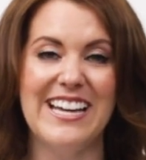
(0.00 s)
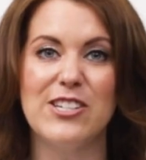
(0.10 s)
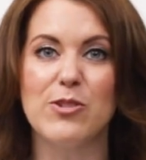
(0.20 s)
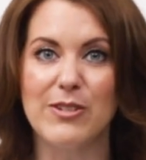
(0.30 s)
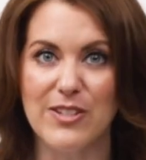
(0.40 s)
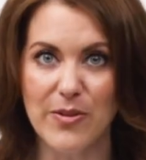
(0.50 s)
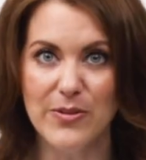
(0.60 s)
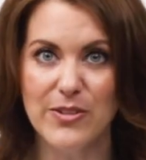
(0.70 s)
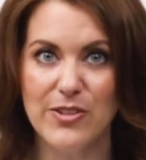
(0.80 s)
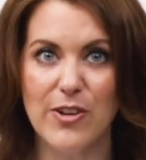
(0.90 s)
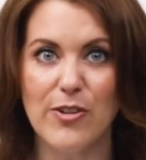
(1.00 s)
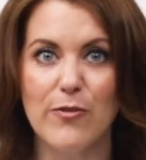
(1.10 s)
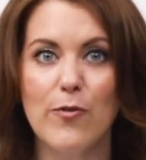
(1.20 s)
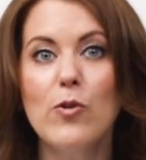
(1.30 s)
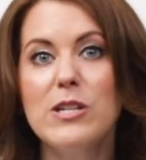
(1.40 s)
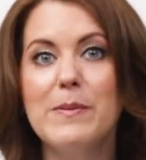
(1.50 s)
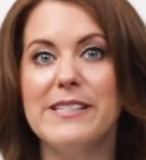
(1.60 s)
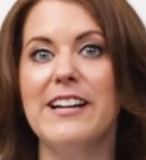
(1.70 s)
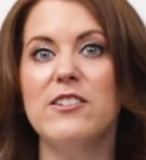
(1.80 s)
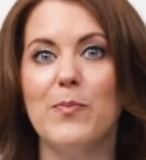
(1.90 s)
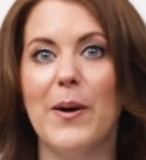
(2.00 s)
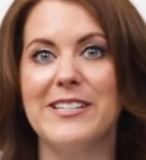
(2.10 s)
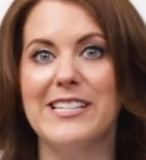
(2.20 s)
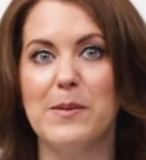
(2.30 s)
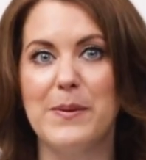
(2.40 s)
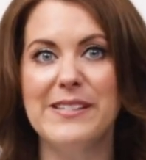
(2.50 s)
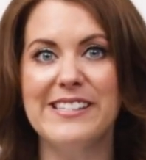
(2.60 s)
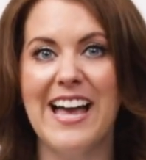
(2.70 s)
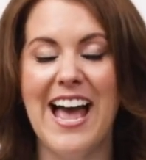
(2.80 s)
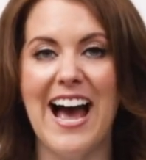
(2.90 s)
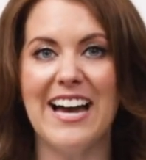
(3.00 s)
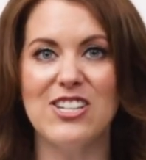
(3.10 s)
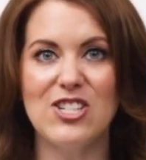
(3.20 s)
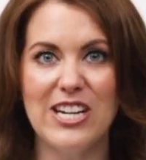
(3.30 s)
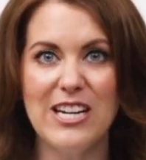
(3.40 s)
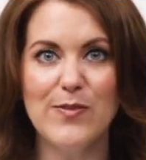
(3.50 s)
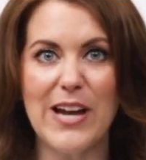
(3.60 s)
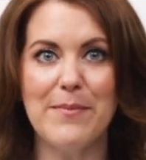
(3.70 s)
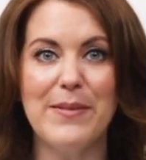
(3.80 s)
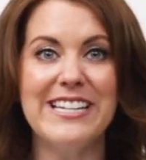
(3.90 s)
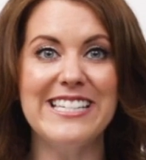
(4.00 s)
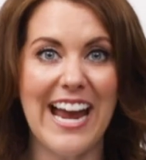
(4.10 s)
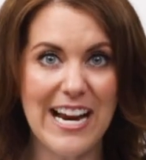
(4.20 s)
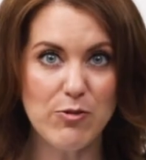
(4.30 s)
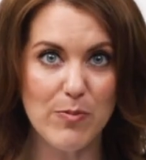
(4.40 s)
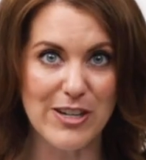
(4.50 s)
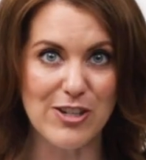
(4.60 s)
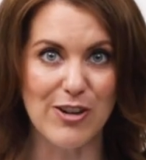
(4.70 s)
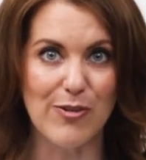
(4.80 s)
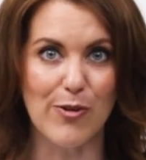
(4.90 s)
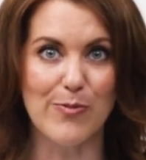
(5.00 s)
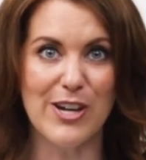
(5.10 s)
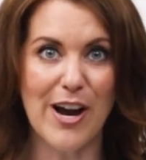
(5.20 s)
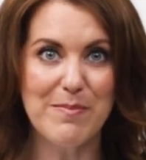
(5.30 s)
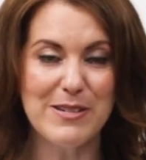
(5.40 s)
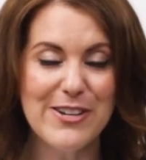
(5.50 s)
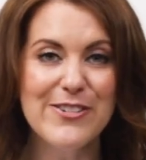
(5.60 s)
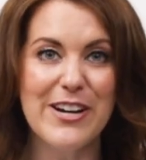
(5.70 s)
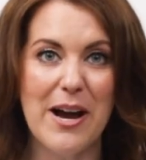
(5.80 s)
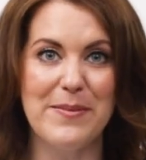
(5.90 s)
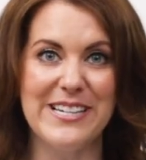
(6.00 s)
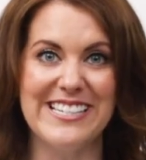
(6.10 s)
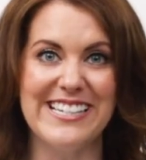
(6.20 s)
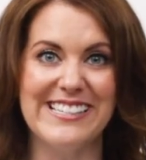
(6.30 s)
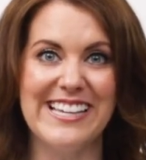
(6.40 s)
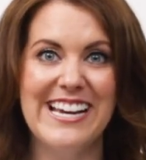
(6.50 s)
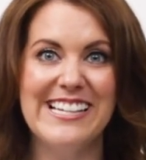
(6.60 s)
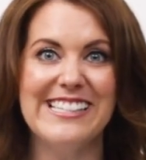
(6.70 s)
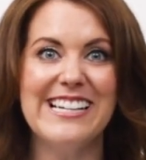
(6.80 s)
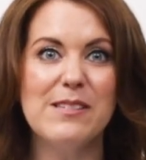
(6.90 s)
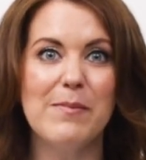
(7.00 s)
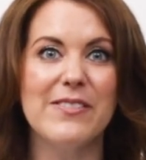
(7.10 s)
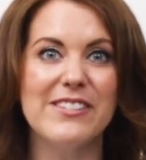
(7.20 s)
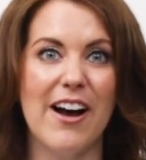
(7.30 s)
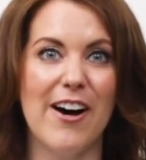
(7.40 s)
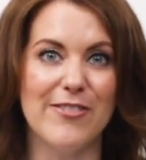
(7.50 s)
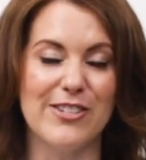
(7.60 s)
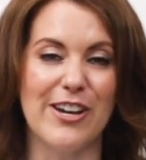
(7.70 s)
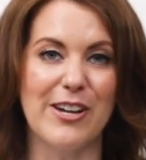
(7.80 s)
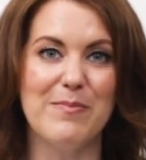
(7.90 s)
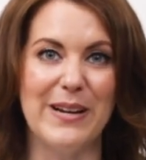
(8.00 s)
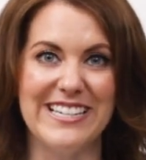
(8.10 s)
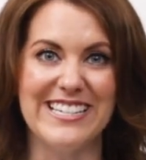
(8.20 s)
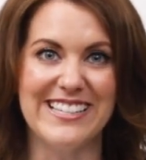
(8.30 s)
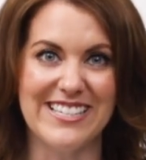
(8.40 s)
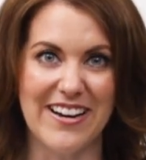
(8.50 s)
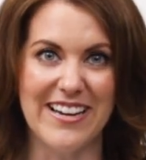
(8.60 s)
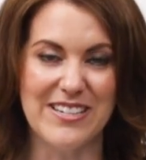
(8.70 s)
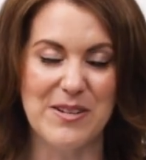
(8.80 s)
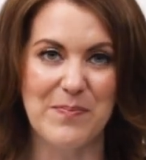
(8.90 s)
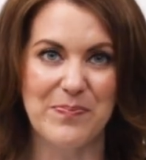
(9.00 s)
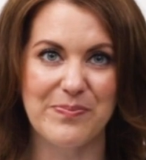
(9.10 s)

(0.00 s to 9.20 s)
Initial results show that forty percent of participants had achieved and maintained remission from type two diabetes six months after completing the diet.